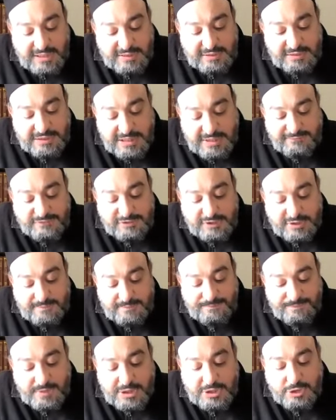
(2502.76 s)
leaves
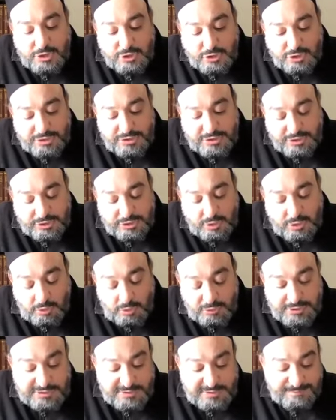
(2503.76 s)
him in goodness
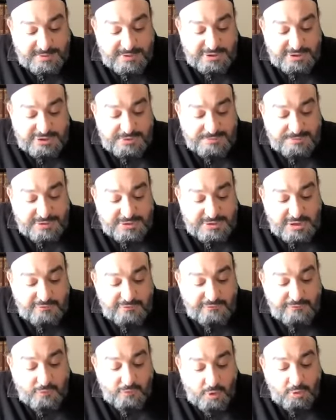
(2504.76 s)
only to punish
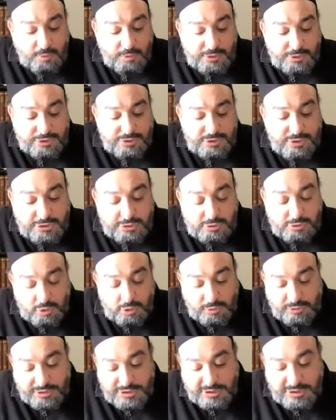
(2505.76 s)
himself forward to his
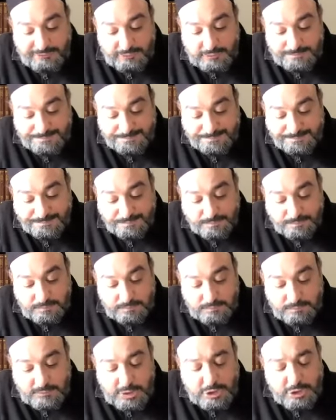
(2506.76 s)
Lord with evil,
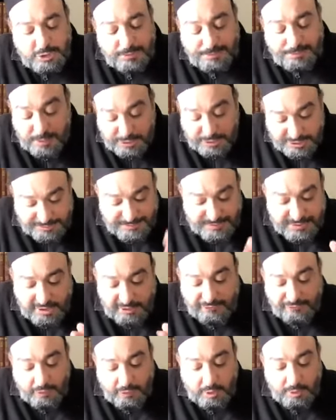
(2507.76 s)
to push
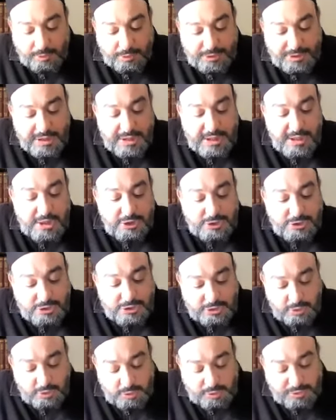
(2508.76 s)
himself forward to
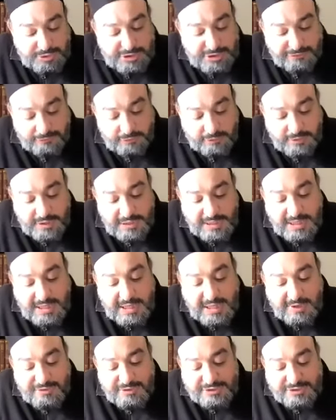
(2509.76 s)
his Lord with evil.
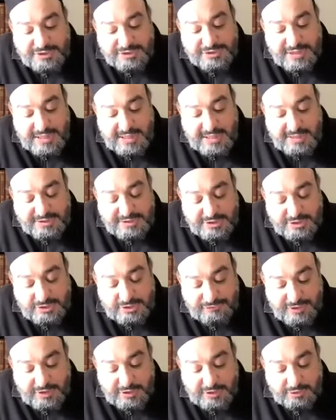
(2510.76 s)
This is the essence
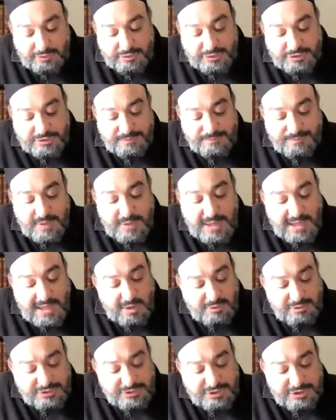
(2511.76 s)
of ignorance.
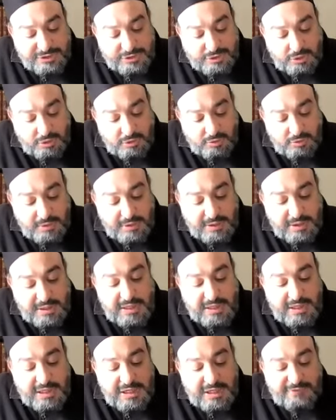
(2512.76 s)
How is this so?
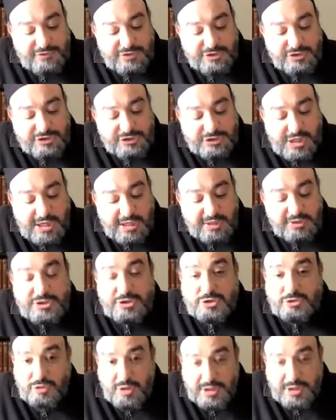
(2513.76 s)
If his child
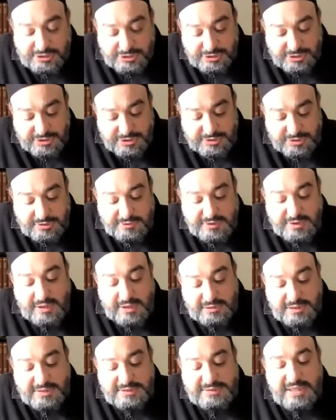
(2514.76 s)
is righteous, then
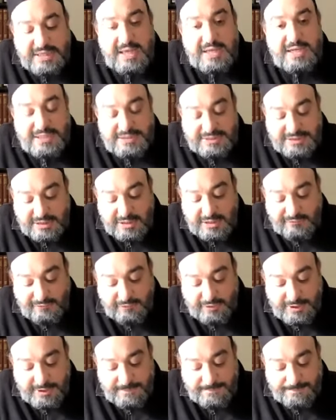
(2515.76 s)
Allah Ta'ala is enough
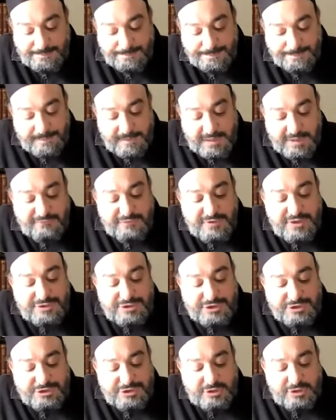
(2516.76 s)
for him. If he is
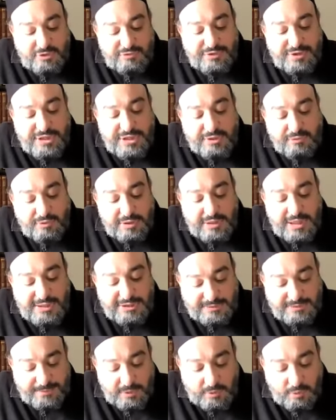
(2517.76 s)
a sinner, then he
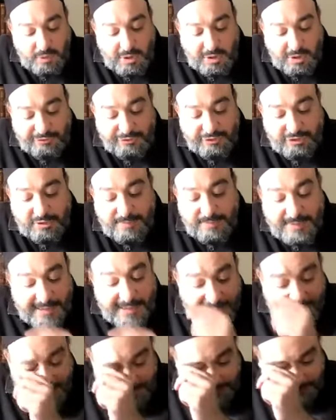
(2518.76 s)
relies upon wealth to commit
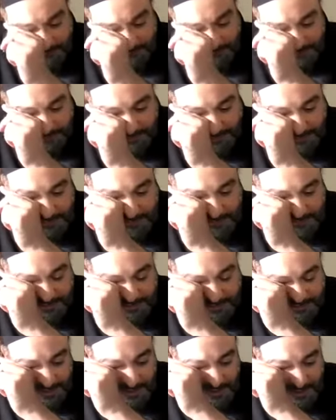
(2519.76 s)
acts of
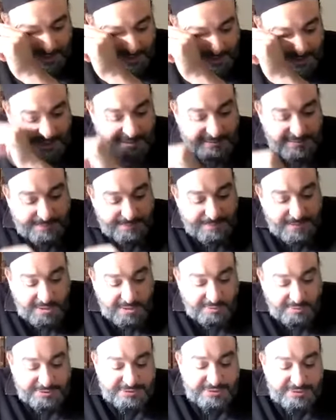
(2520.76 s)
disobedience, and the
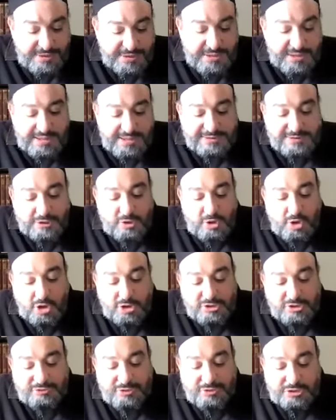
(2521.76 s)
parent is the
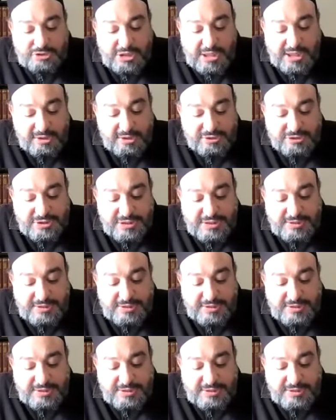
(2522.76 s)
cause of the child's